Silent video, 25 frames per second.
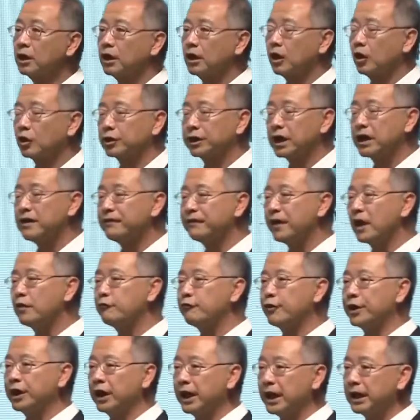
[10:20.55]
or
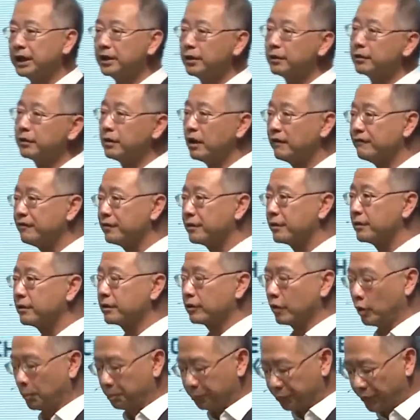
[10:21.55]
DeFi-related services
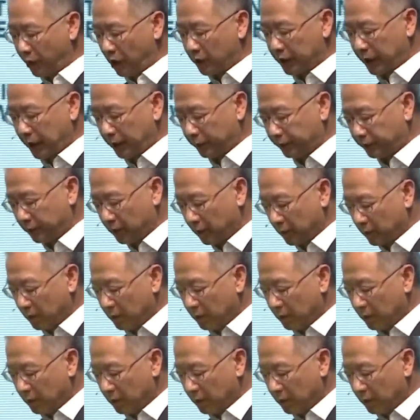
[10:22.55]
or products,